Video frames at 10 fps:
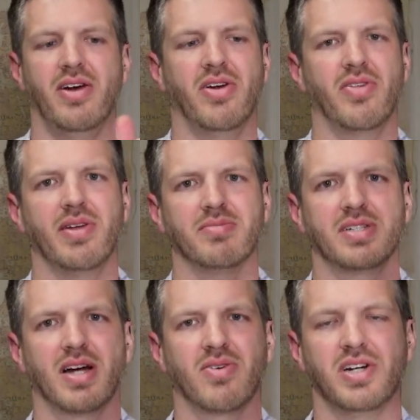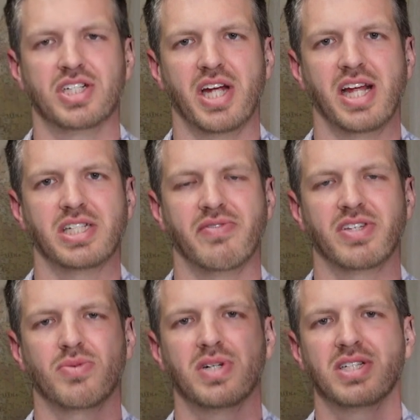Your thumb's not going to change if you
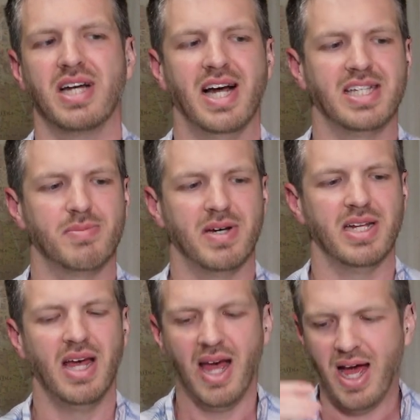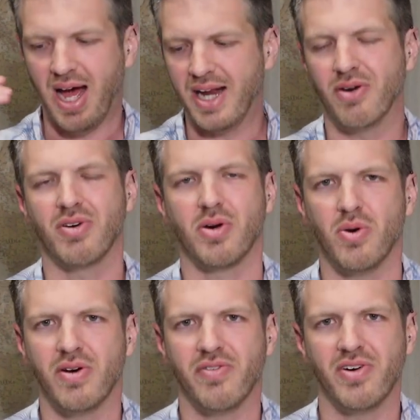switch sides, but I don't
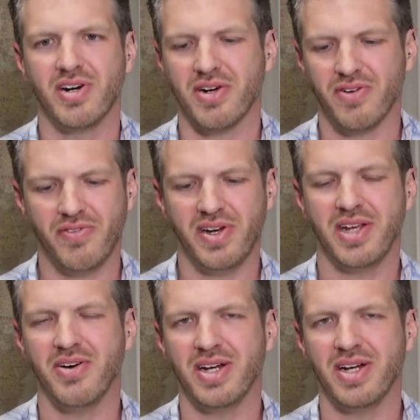record vertical video.